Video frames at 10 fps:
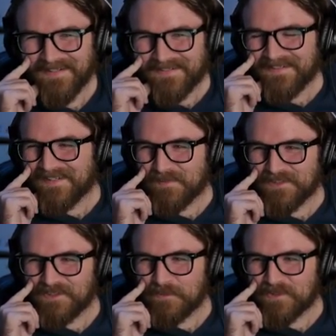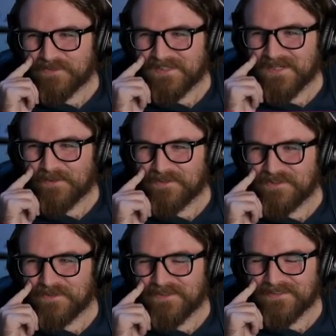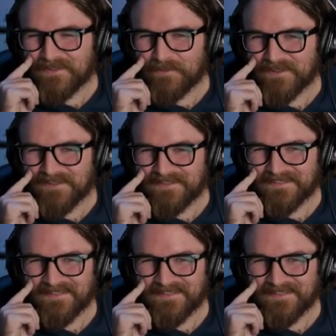yeah, but he's too much of a coward to do it, Healy Wheelies.